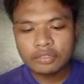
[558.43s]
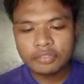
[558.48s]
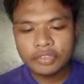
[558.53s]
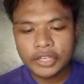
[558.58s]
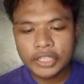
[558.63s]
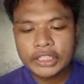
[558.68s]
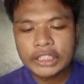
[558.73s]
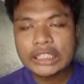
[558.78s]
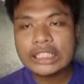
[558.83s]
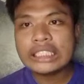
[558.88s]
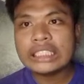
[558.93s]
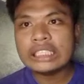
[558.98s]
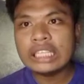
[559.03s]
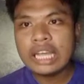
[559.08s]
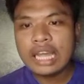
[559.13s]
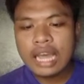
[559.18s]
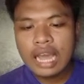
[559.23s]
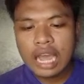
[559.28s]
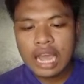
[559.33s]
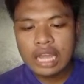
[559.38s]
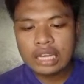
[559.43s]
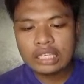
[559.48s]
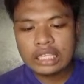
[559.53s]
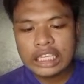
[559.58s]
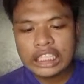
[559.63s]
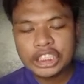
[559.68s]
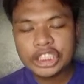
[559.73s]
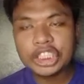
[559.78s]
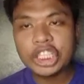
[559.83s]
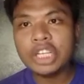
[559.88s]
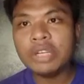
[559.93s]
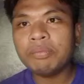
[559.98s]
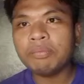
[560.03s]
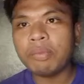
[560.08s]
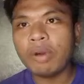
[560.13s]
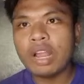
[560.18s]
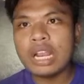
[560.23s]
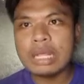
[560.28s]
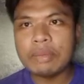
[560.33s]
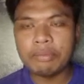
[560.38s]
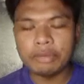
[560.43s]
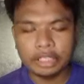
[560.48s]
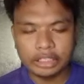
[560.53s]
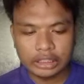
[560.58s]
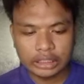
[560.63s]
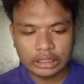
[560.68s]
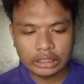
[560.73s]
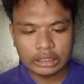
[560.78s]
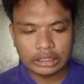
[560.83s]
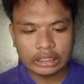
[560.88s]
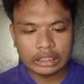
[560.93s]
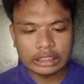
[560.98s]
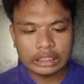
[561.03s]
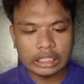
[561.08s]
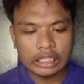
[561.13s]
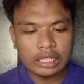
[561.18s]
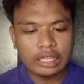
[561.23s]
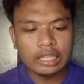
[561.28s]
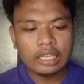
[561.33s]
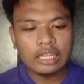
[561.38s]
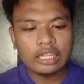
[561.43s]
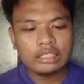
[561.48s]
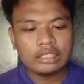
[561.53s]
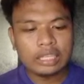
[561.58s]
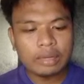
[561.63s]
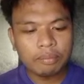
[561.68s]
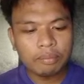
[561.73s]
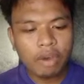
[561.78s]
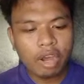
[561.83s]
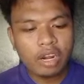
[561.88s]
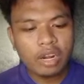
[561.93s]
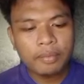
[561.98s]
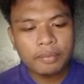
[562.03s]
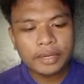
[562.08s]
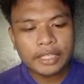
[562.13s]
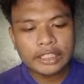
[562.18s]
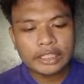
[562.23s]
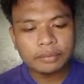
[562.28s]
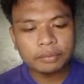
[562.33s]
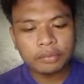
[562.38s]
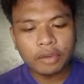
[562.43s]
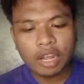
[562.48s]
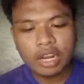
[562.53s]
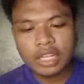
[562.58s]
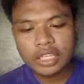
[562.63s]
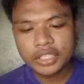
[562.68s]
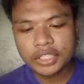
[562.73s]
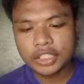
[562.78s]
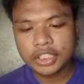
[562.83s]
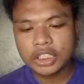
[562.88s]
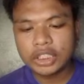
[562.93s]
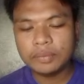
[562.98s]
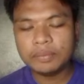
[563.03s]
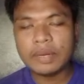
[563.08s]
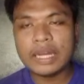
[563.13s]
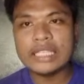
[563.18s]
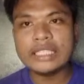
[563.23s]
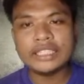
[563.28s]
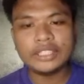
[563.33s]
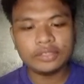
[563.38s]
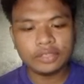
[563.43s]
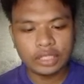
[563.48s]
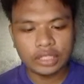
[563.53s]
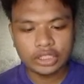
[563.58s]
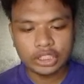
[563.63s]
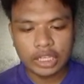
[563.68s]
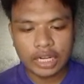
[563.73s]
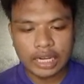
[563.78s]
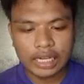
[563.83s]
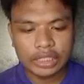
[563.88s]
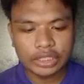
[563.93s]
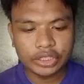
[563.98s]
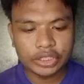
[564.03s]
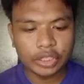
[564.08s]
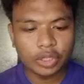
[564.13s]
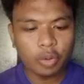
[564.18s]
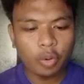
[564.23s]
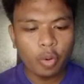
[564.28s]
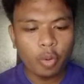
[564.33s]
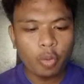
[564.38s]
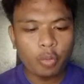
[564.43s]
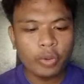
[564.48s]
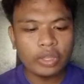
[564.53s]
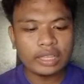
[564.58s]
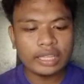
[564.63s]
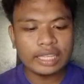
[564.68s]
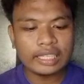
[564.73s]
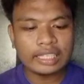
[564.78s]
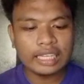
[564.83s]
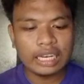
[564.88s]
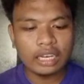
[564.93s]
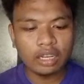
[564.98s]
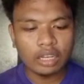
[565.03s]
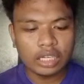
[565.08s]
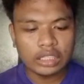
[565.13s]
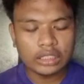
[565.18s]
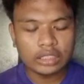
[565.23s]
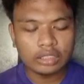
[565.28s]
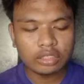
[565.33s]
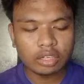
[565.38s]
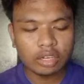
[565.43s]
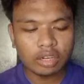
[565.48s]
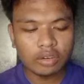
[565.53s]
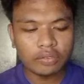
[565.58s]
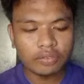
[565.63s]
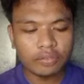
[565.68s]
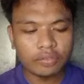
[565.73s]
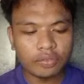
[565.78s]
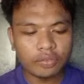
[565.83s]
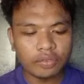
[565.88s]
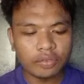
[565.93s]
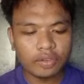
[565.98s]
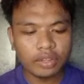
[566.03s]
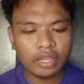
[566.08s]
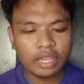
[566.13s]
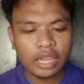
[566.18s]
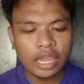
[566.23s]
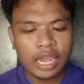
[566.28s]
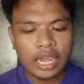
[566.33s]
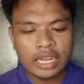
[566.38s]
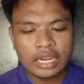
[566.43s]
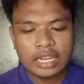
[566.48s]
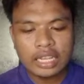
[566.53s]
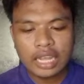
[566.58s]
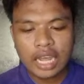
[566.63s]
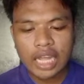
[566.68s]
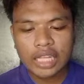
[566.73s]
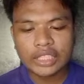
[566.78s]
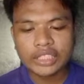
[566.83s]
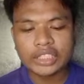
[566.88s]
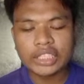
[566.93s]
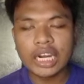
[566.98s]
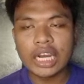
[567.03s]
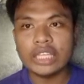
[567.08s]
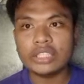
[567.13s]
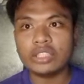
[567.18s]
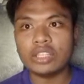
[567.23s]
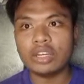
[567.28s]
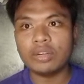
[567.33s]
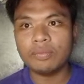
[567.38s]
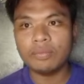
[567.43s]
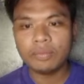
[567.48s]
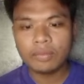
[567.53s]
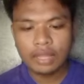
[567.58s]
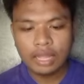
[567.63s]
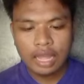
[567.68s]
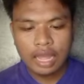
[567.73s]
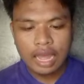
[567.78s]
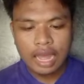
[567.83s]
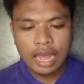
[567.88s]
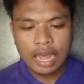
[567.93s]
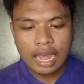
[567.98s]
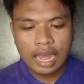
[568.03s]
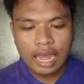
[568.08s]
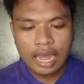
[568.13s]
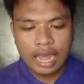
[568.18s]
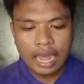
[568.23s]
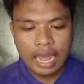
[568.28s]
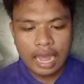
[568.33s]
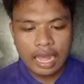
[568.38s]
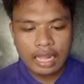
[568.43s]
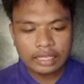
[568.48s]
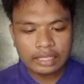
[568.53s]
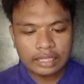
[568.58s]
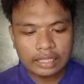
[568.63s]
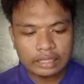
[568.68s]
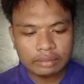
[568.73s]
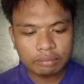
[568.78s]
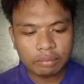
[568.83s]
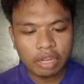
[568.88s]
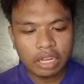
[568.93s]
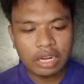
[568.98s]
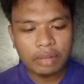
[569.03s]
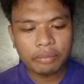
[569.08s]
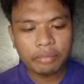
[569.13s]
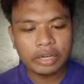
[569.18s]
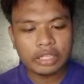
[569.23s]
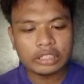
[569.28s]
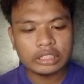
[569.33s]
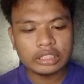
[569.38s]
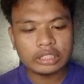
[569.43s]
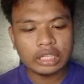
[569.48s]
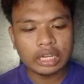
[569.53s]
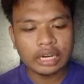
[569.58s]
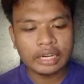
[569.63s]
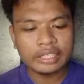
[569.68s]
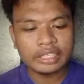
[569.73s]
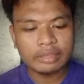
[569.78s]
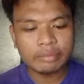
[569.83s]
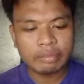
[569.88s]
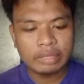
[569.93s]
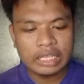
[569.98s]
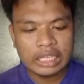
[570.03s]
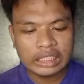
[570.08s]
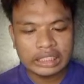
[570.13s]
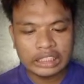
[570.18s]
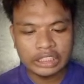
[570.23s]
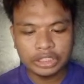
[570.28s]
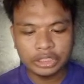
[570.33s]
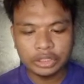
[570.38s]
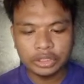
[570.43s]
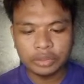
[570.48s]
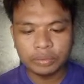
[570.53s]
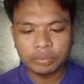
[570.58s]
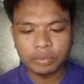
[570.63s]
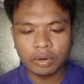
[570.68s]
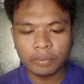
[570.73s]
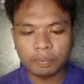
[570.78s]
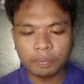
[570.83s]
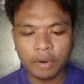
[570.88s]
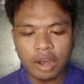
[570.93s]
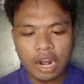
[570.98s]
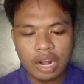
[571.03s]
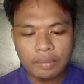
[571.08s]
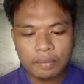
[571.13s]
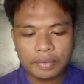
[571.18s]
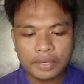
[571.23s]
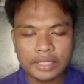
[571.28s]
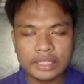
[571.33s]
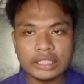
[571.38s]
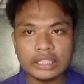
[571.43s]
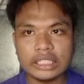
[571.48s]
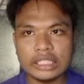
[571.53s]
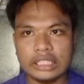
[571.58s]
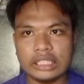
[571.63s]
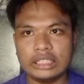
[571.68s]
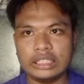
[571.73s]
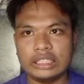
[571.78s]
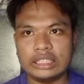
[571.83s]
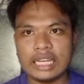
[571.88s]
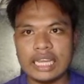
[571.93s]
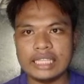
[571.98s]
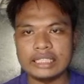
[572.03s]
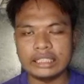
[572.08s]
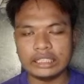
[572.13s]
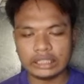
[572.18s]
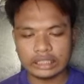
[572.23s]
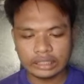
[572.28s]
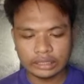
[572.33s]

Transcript: first, addition polymers. The monomers molecules bond to each other with the loss of any other atom. Alkane monomers are the biggest group of polymers in this class.